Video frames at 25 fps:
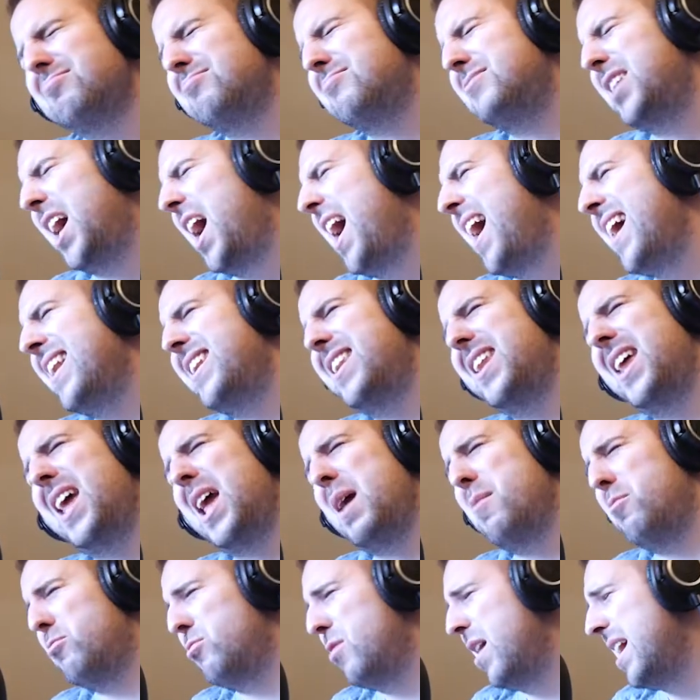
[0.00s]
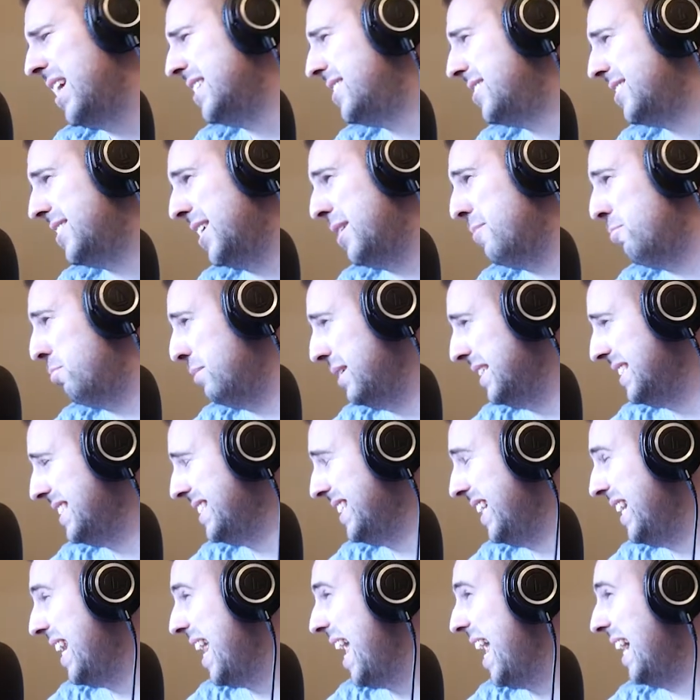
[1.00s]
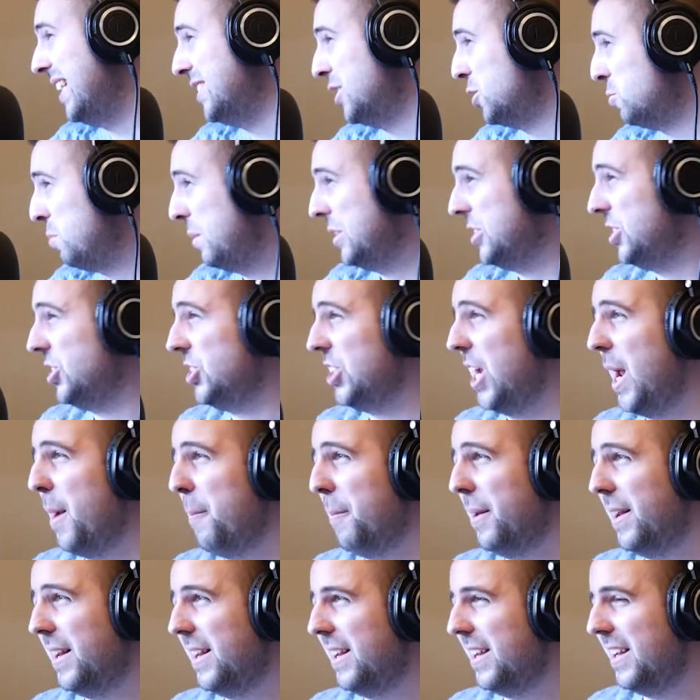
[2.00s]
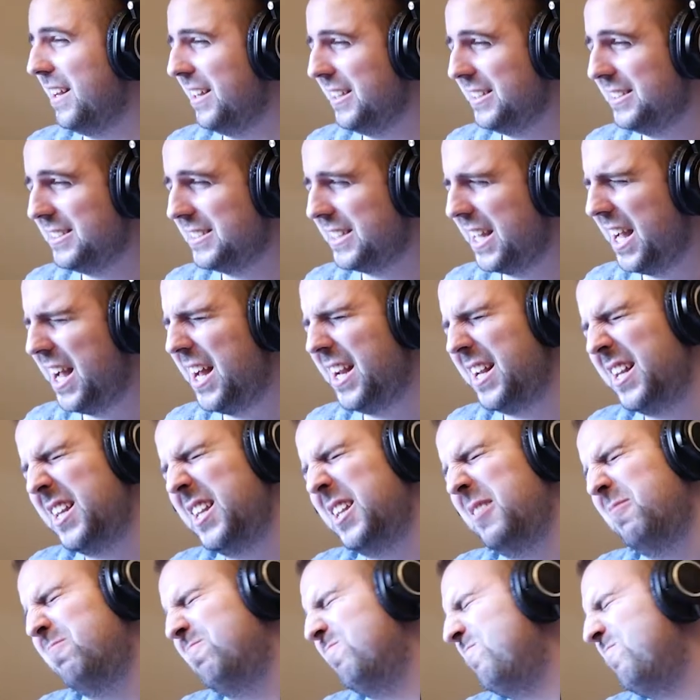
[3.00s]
God damn, rest in peace, Enhancement Shaman. God.